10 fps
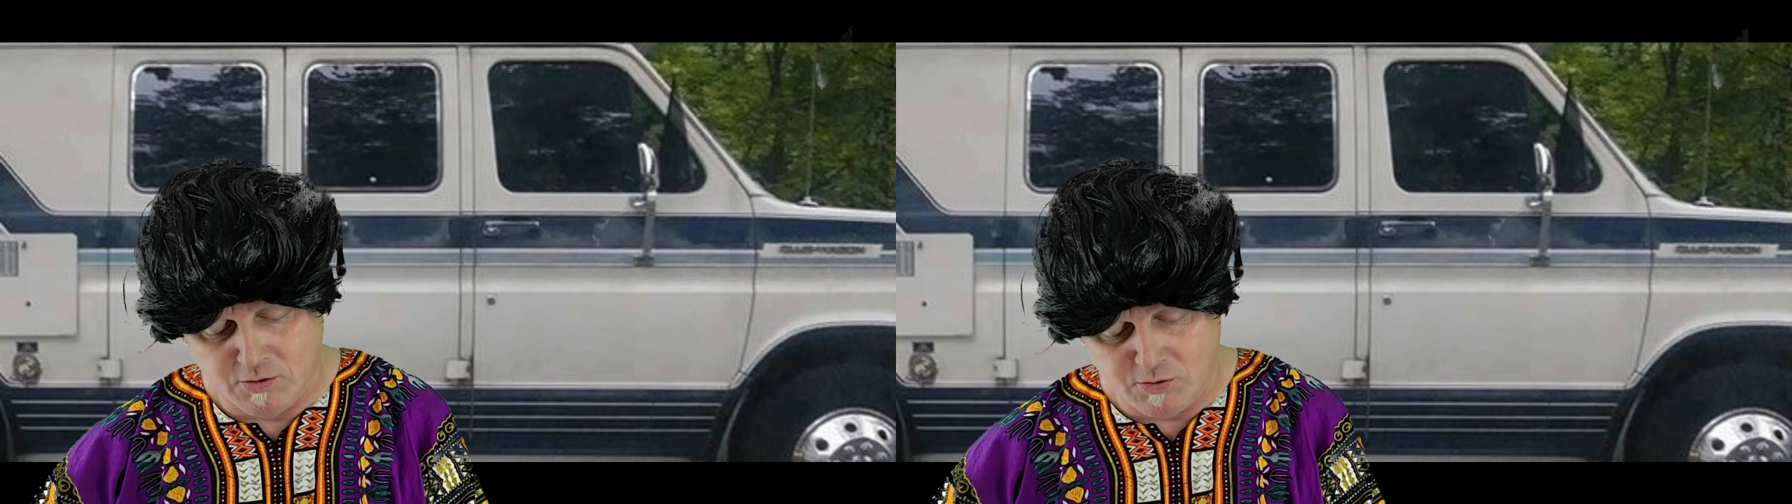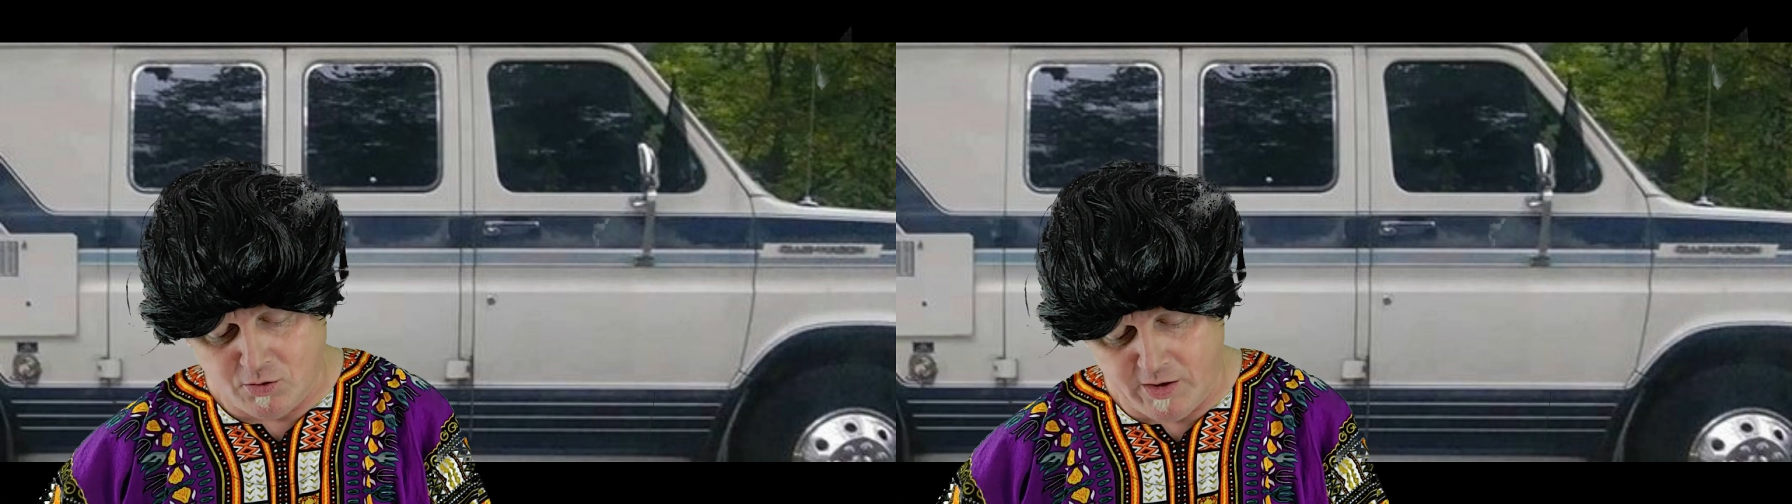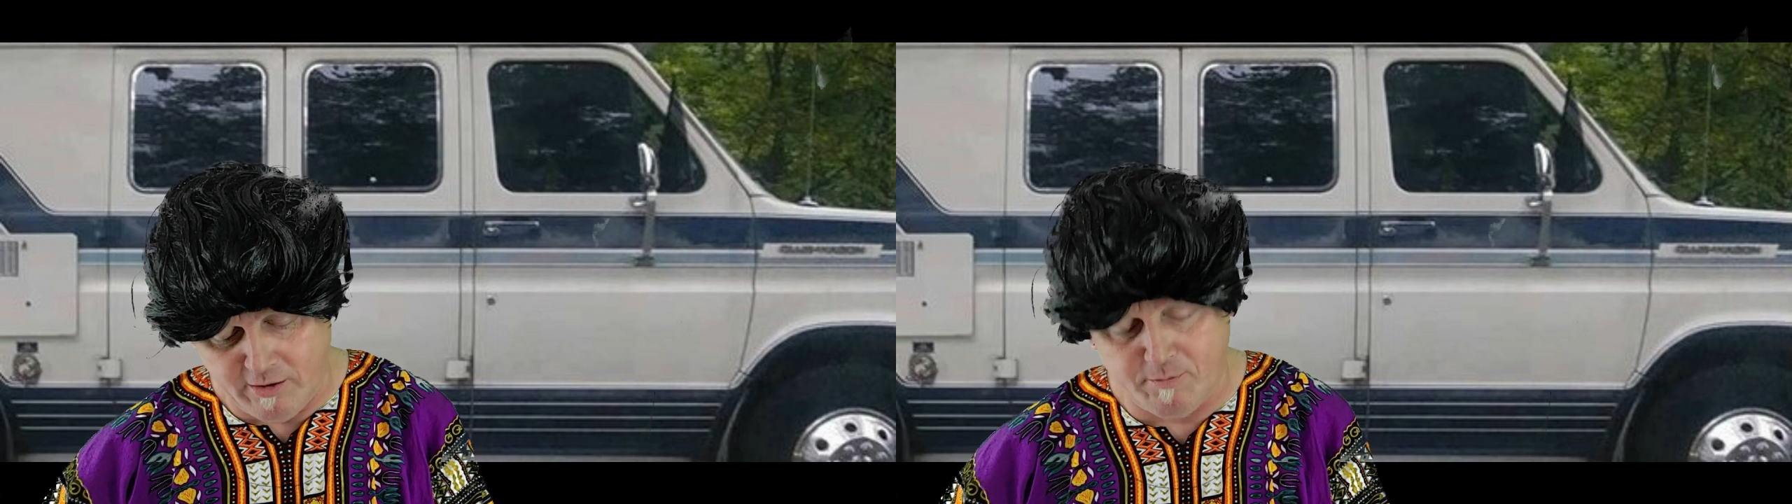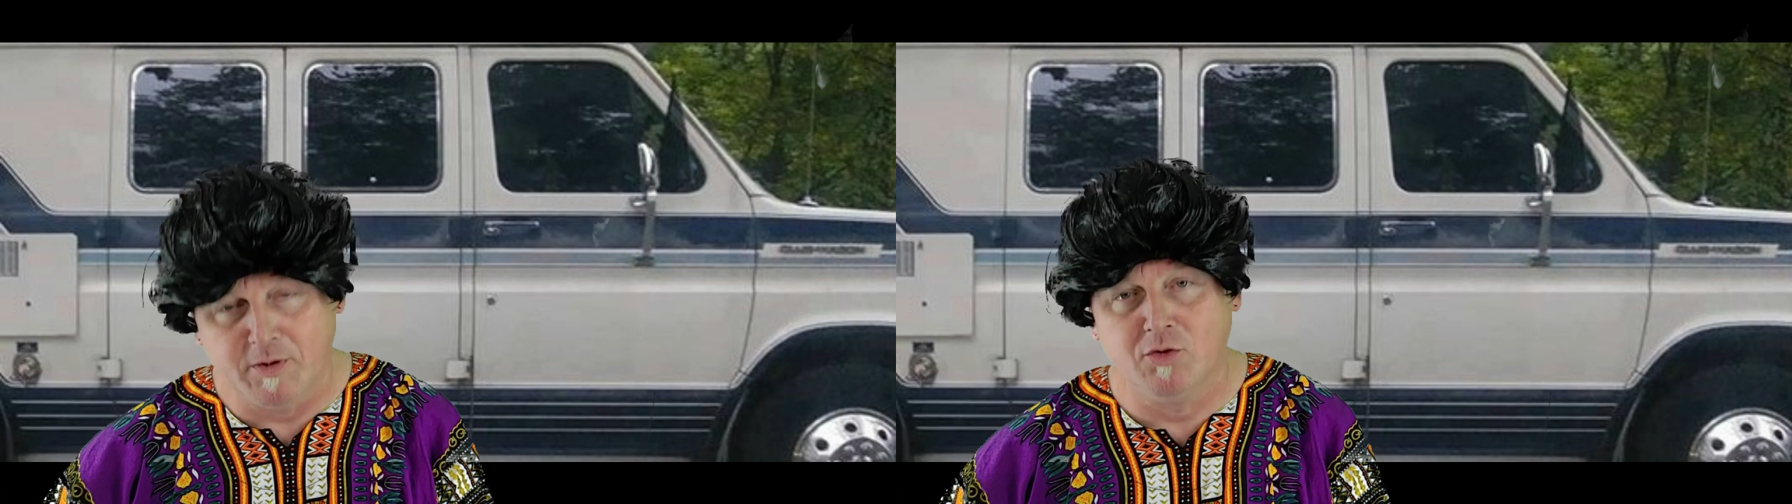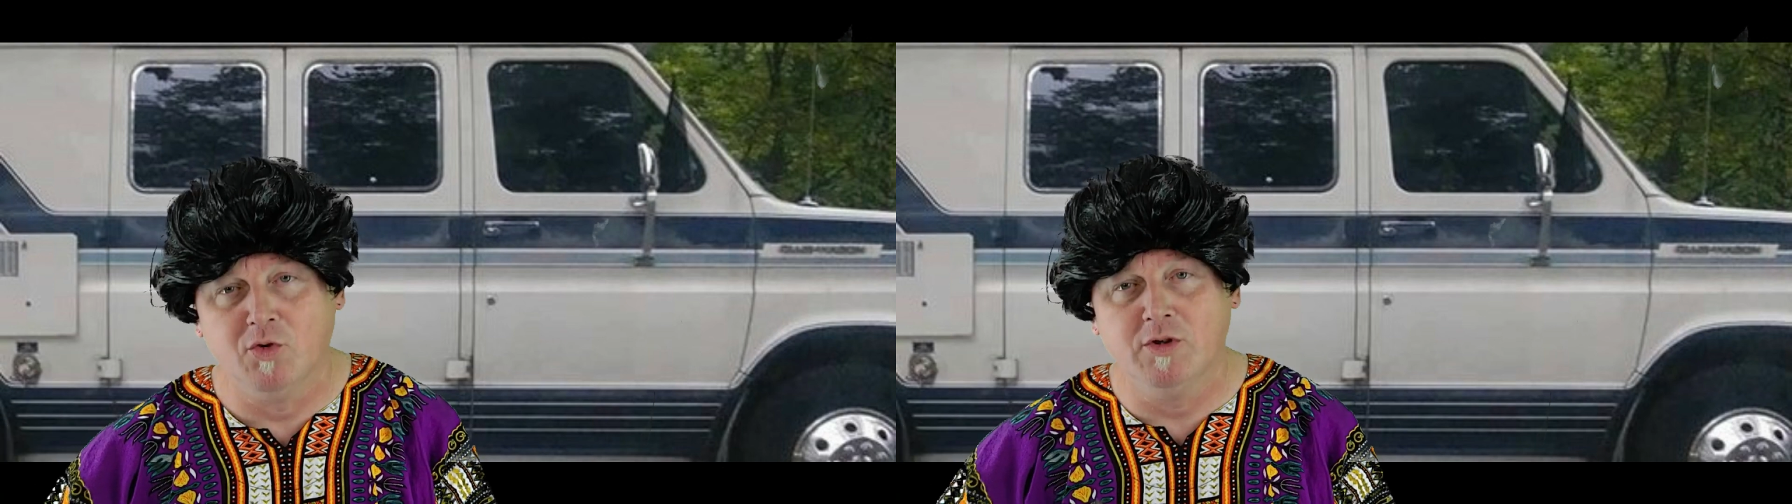So I have
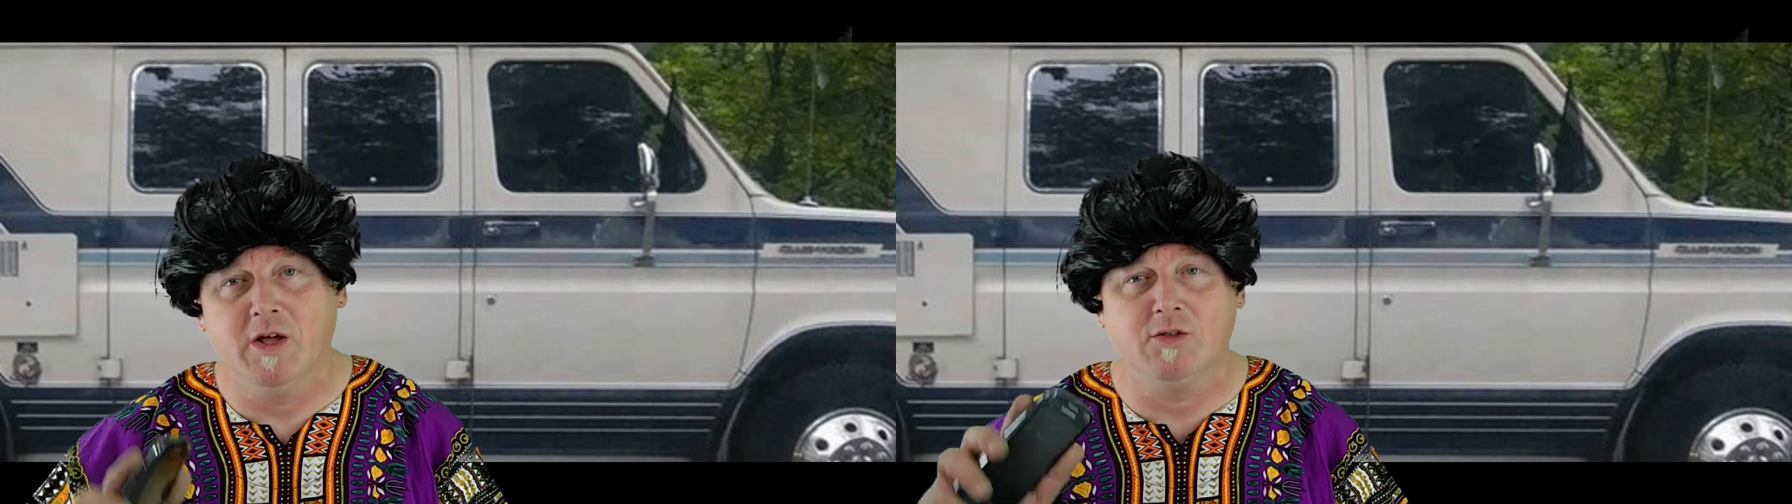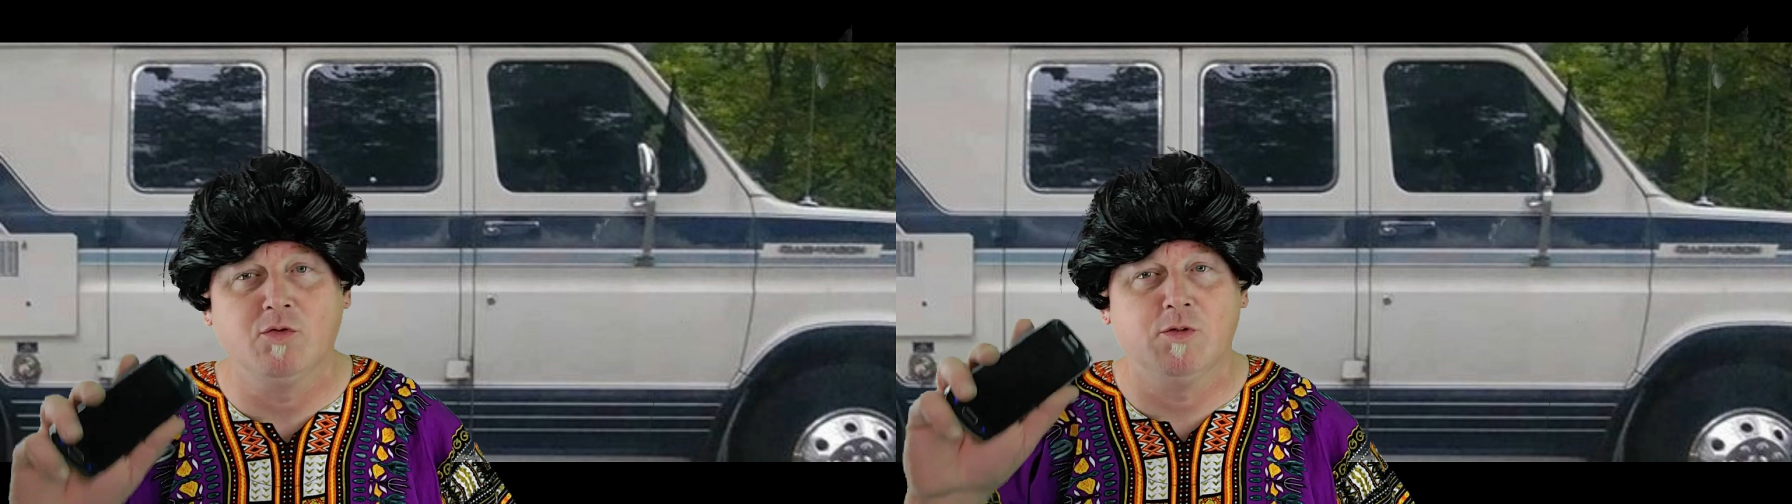been doing that